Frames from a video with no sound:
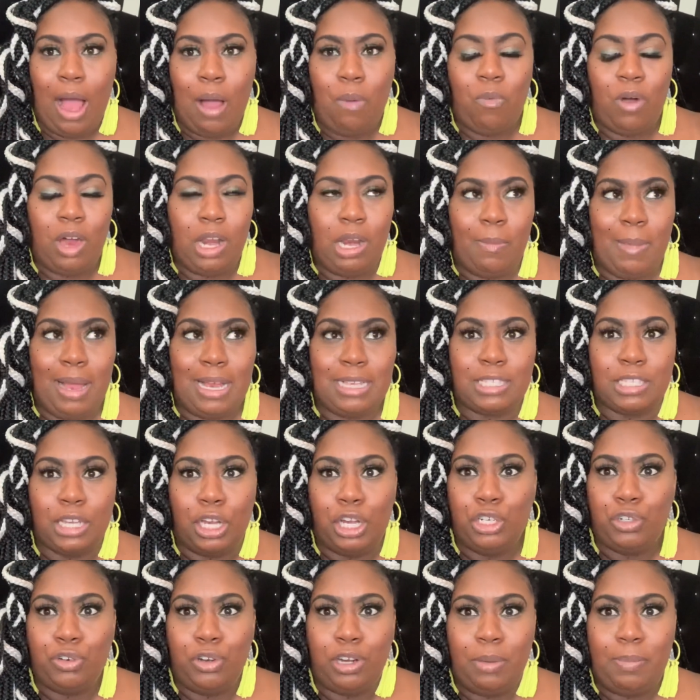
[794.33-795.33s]
wanted my
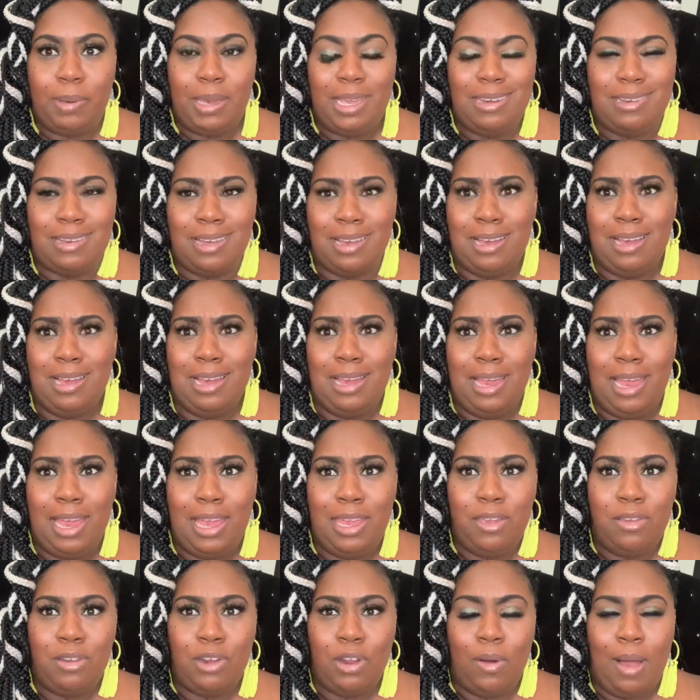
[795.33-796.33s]
surgery to be
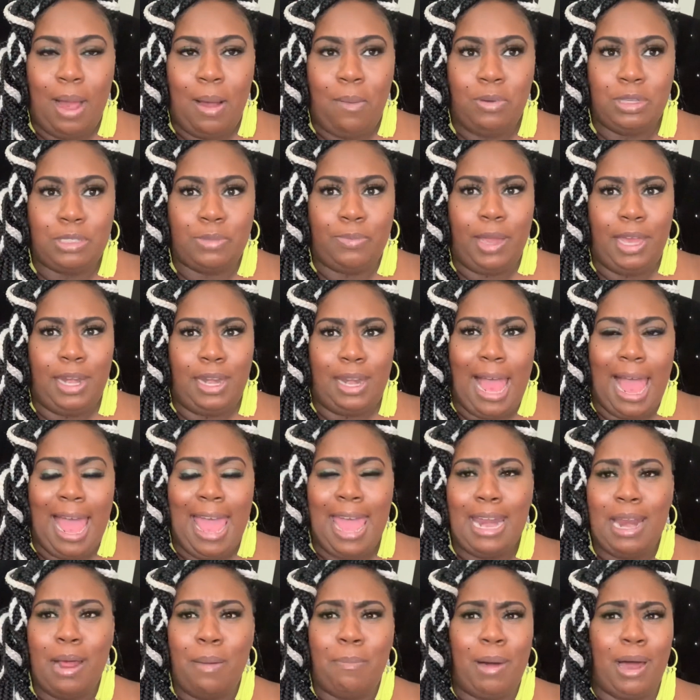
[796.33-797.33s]
done. You know, I was ready. I
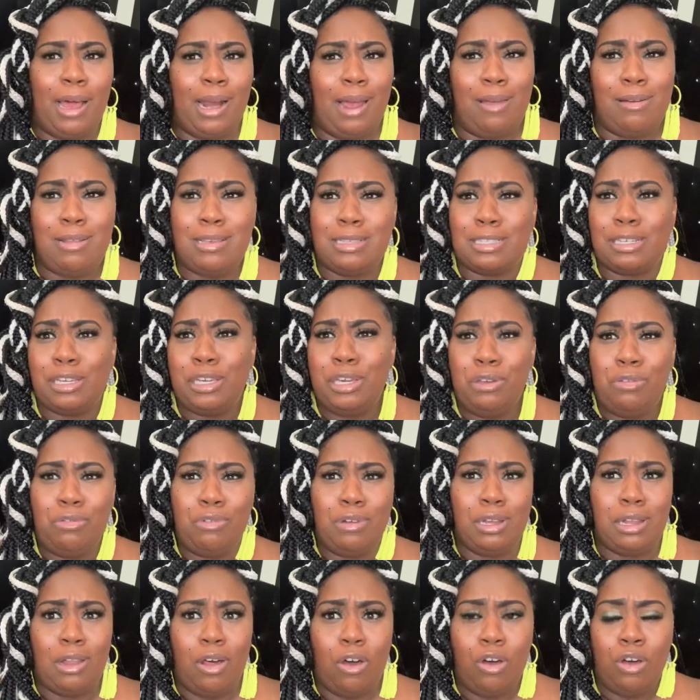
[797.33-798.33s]
had bought all these cute
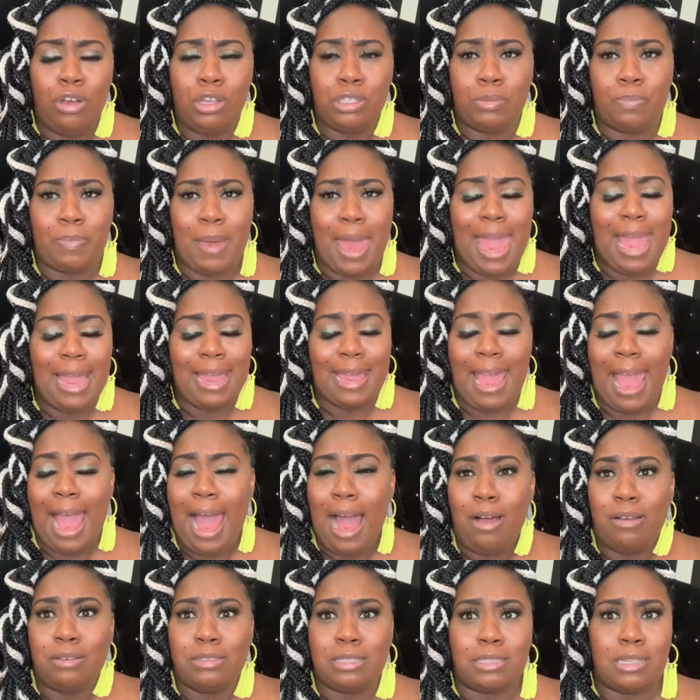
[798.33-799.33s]
clothes, back
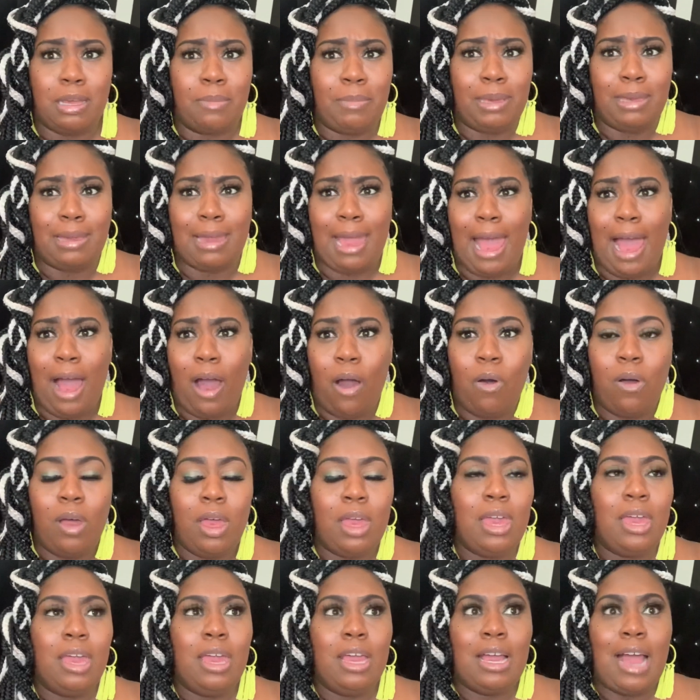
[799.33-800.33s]
out, stomach out.
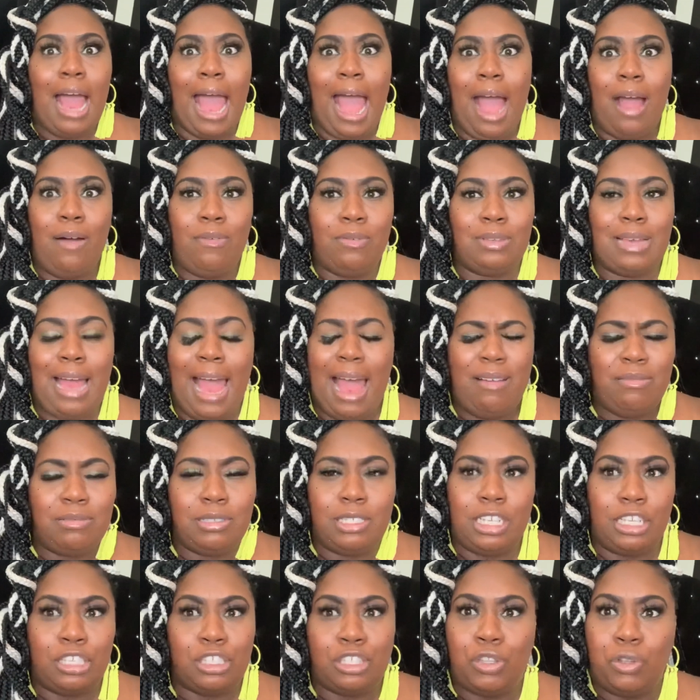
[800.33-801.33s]
I
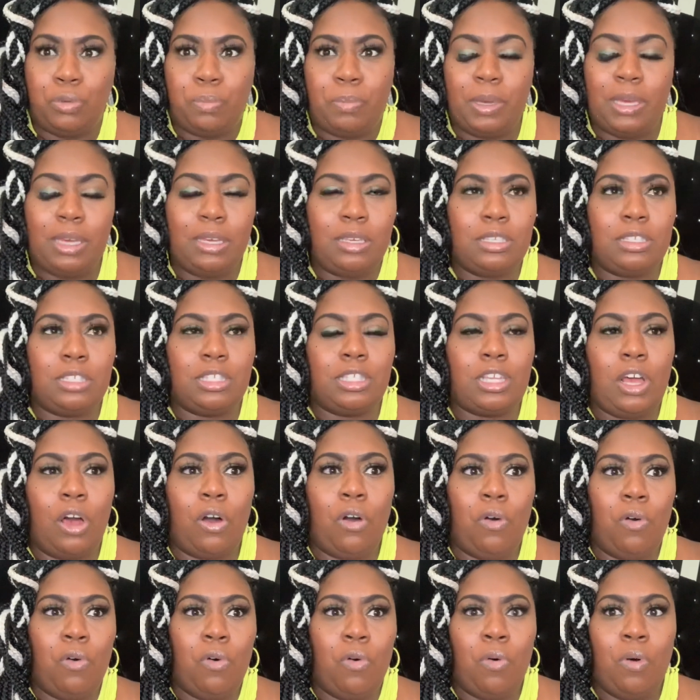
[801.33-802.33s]
was just stupid.
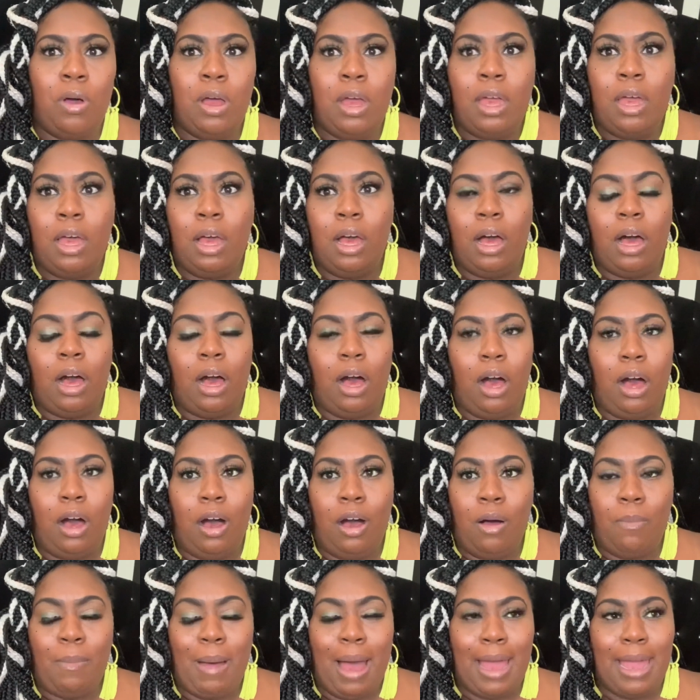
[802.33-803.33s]
So,
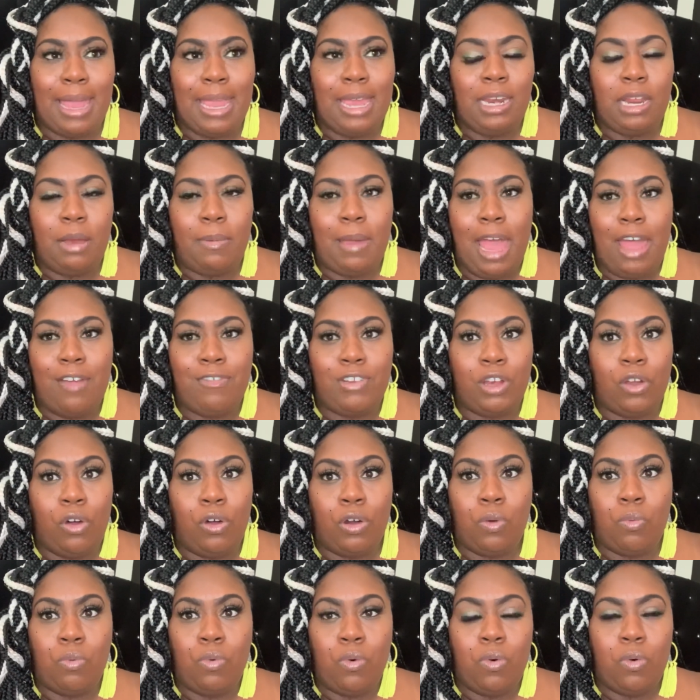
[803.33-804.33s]
I ended up having to
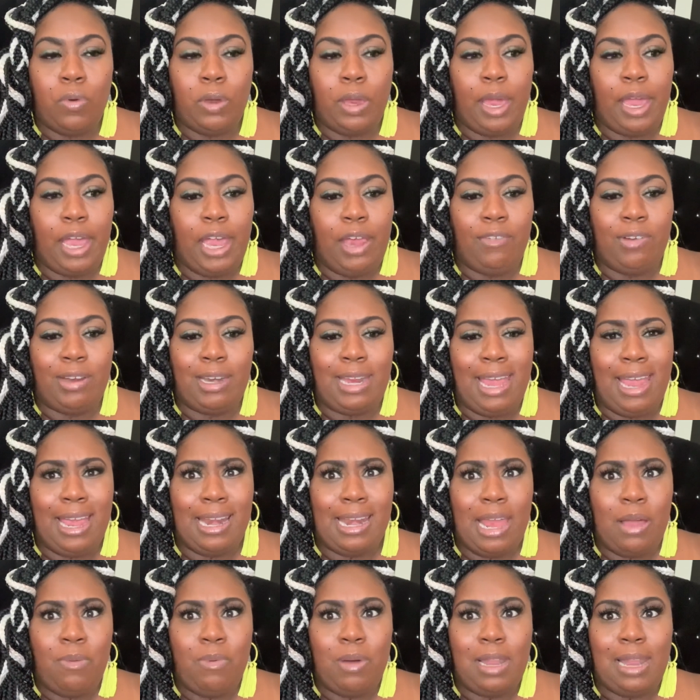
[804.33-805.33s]
go to wound care every day,
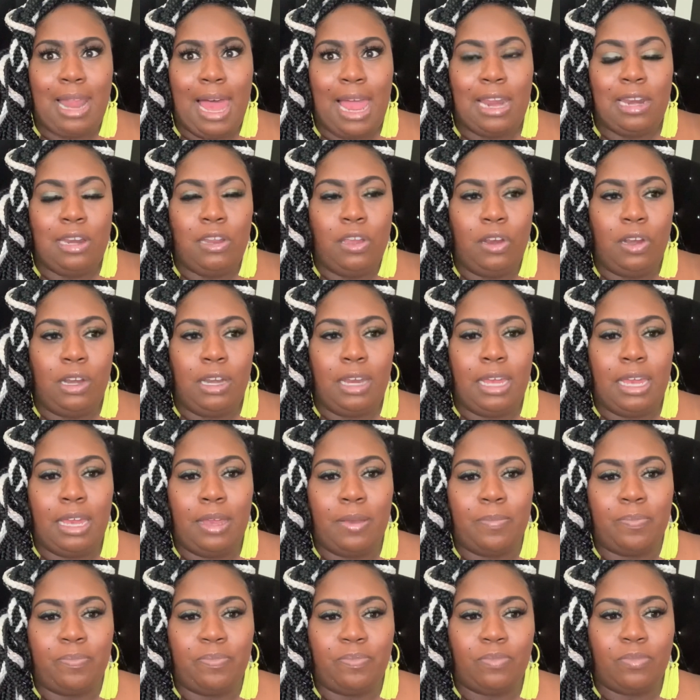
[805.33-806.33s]
and they would like
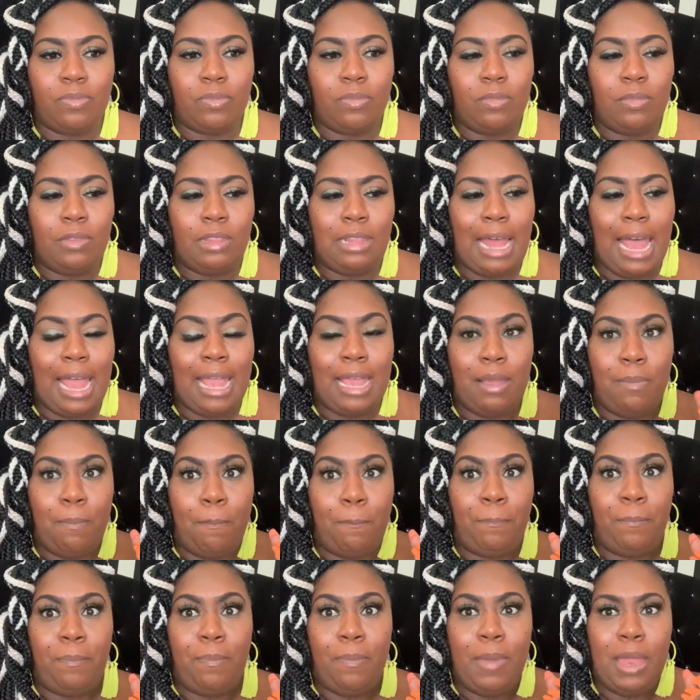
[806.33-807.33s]
literally, like,
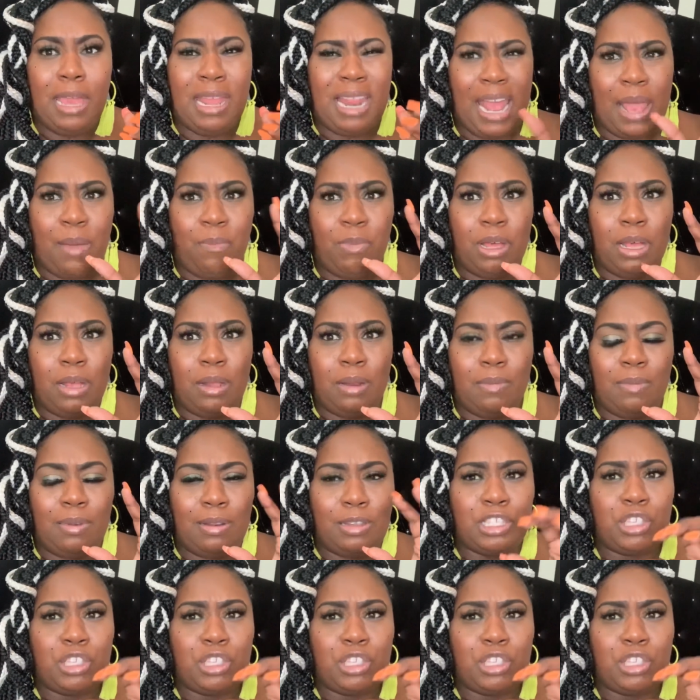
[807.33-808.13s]
they would